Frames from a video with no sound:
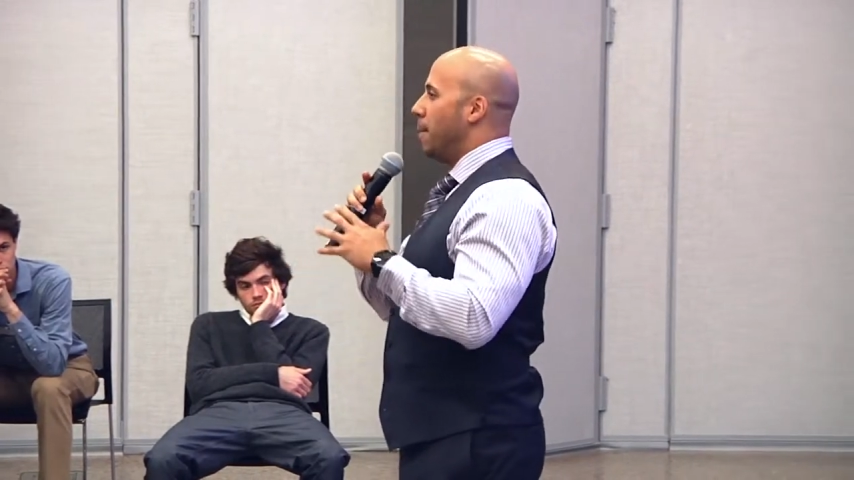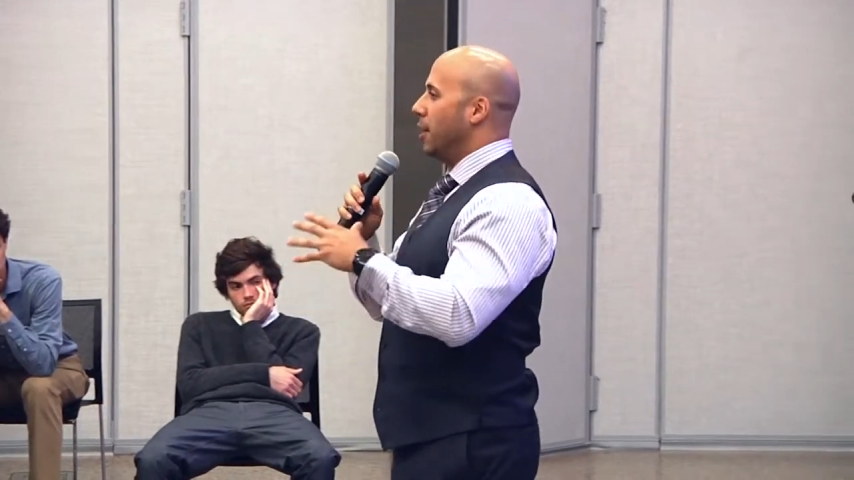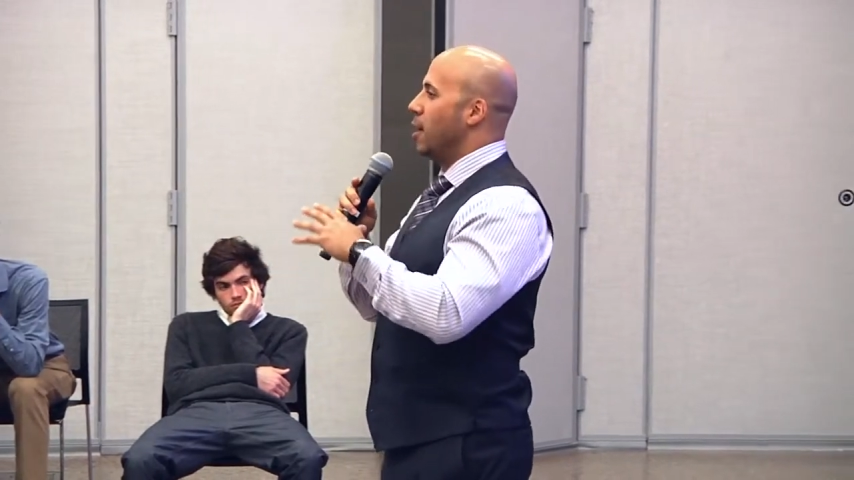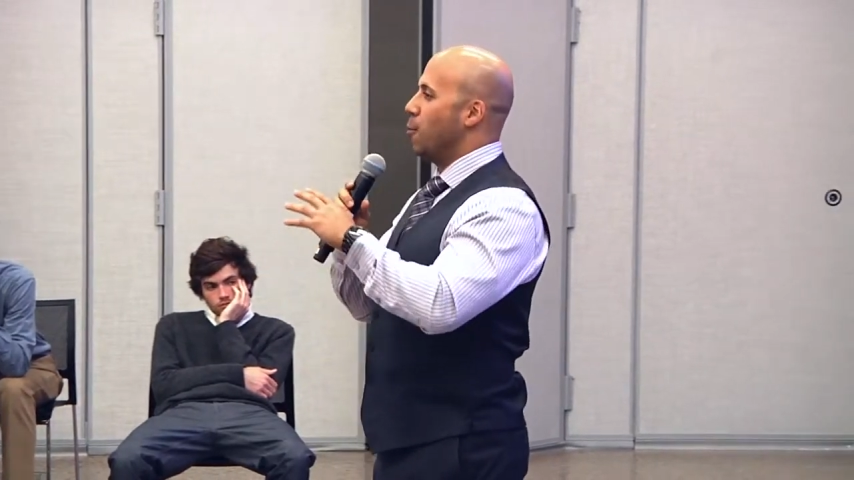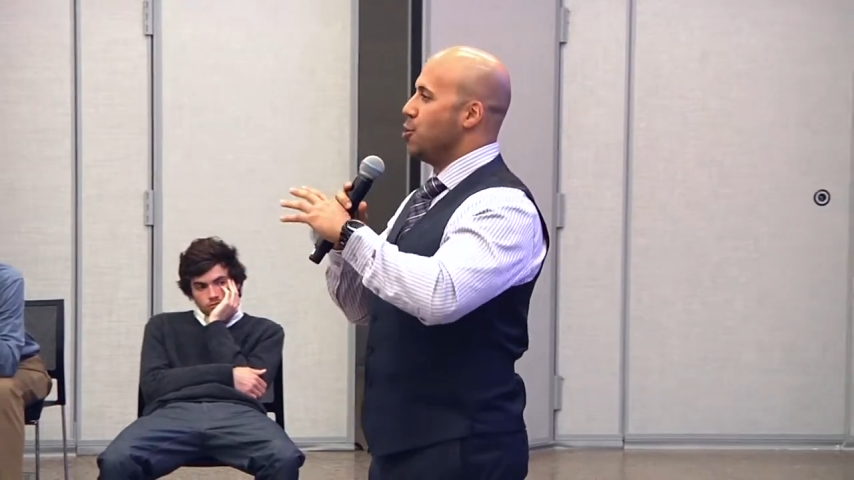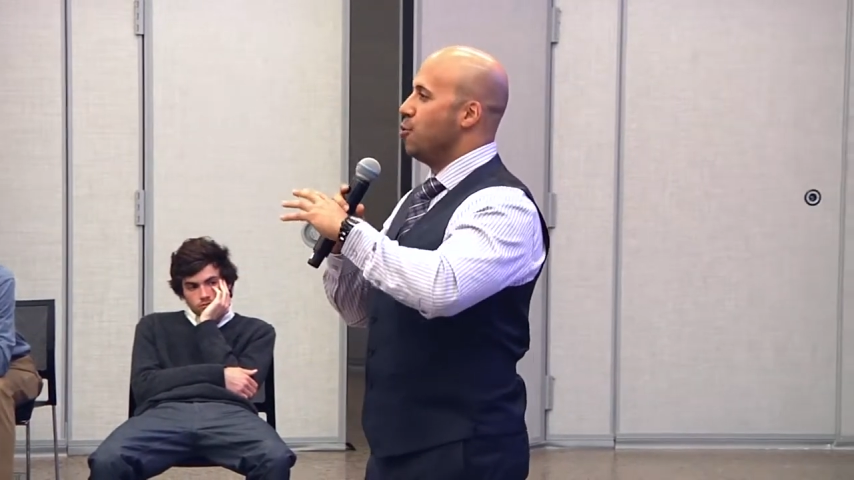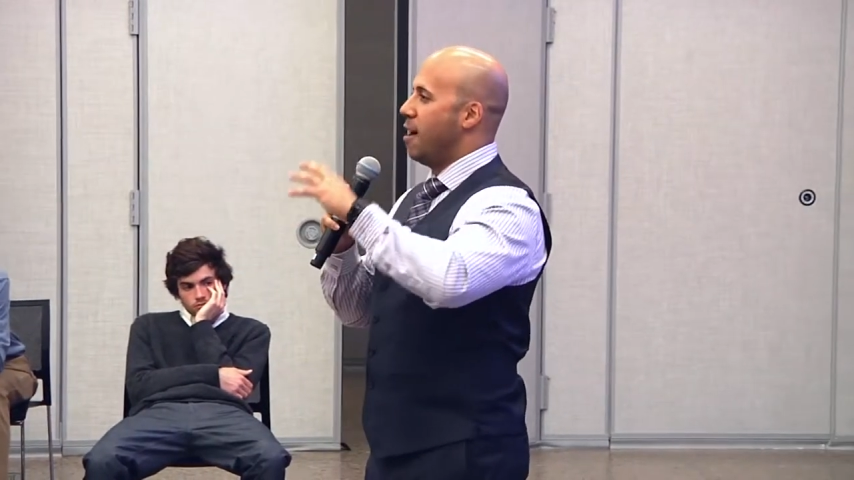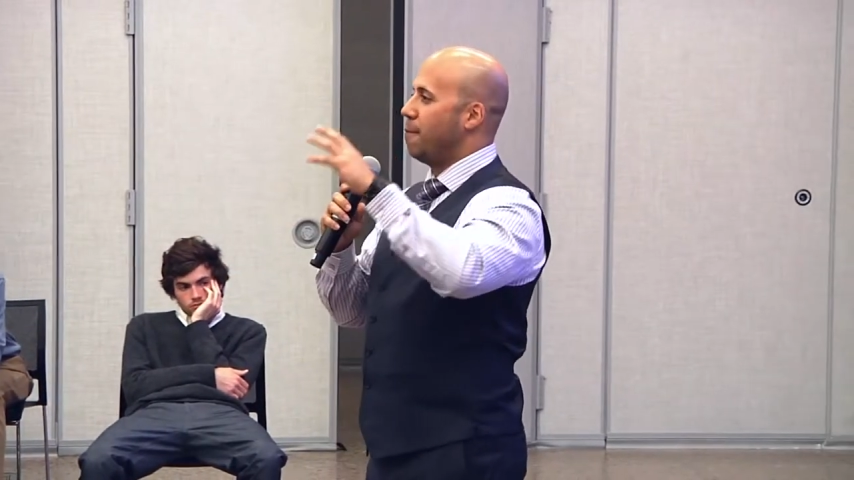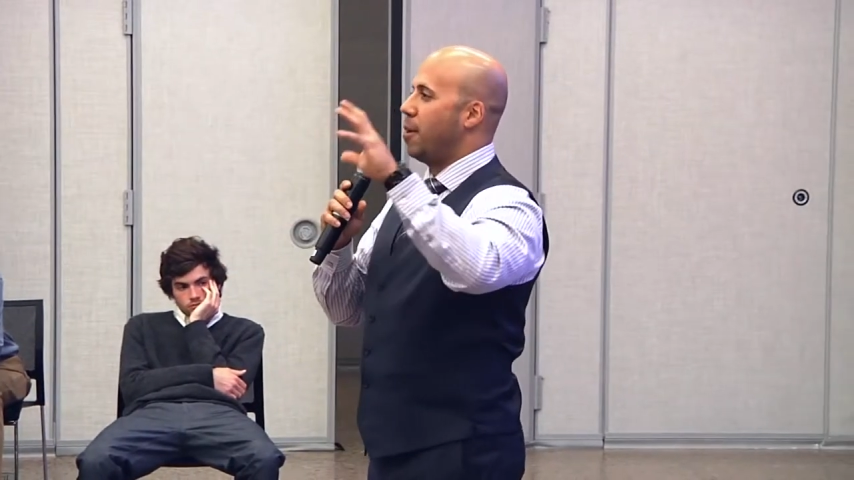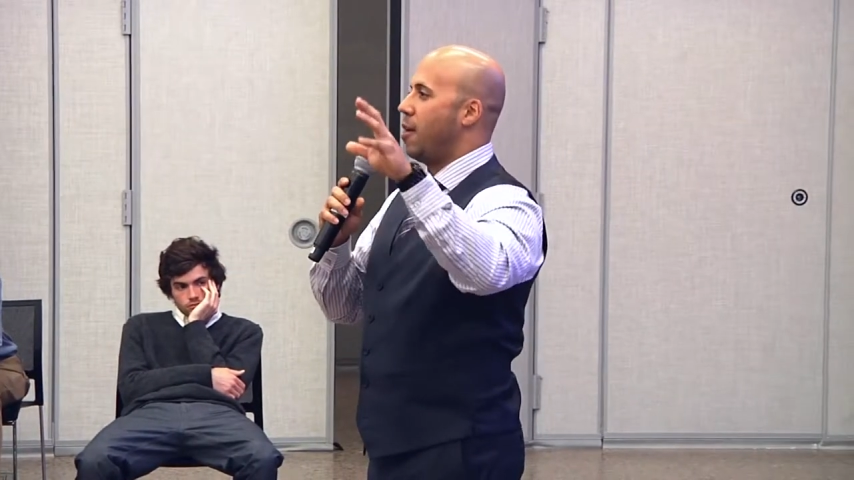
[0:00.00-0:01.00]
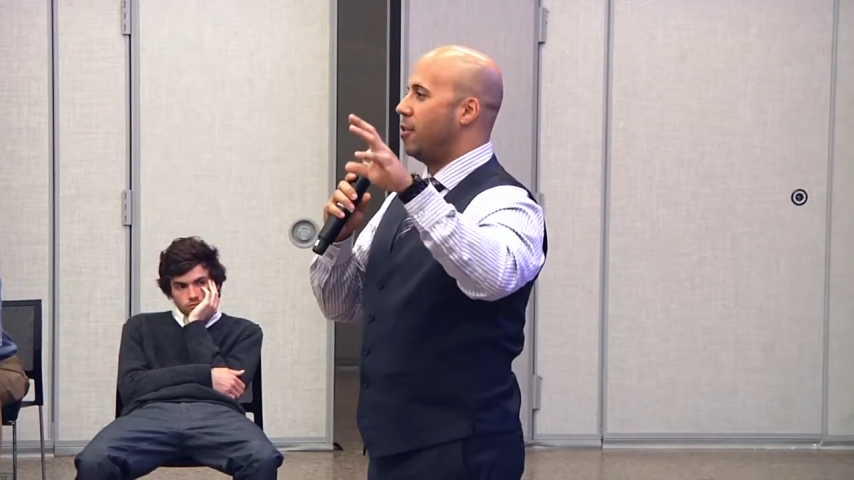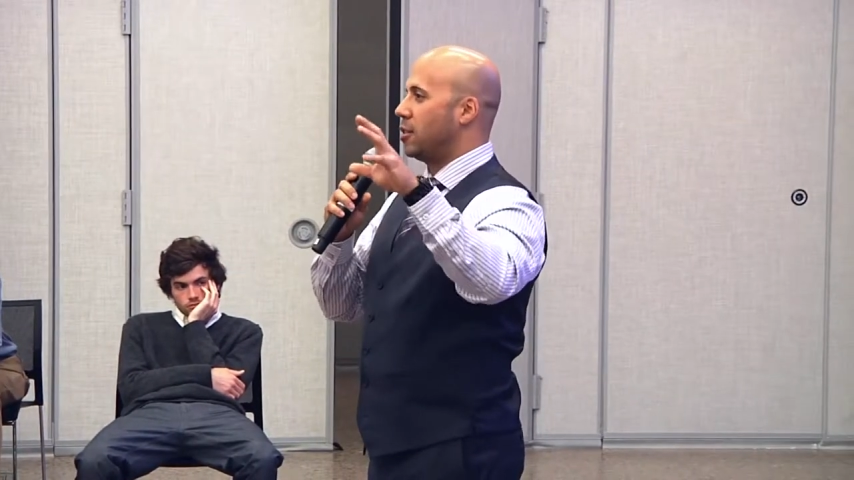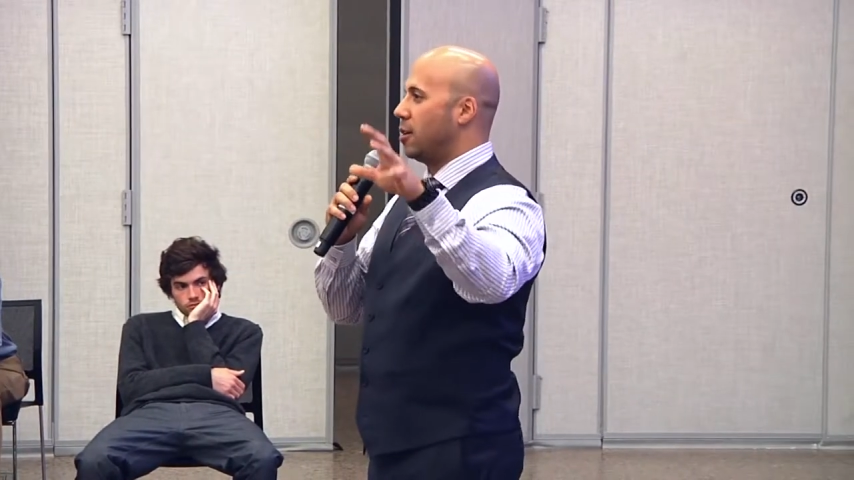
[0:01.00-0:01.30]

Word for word: but again, when you have parents